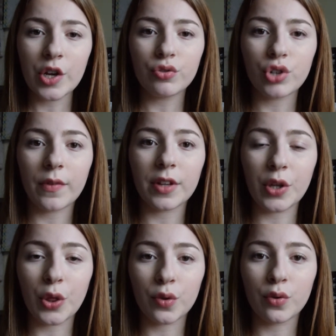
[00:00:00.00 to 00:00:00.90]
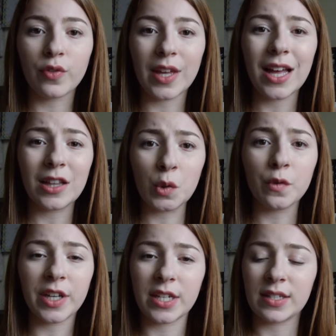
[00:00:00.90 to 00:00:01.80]
travelling through the
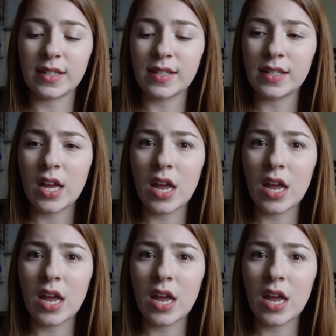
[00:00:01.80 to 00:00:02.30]
Alluvians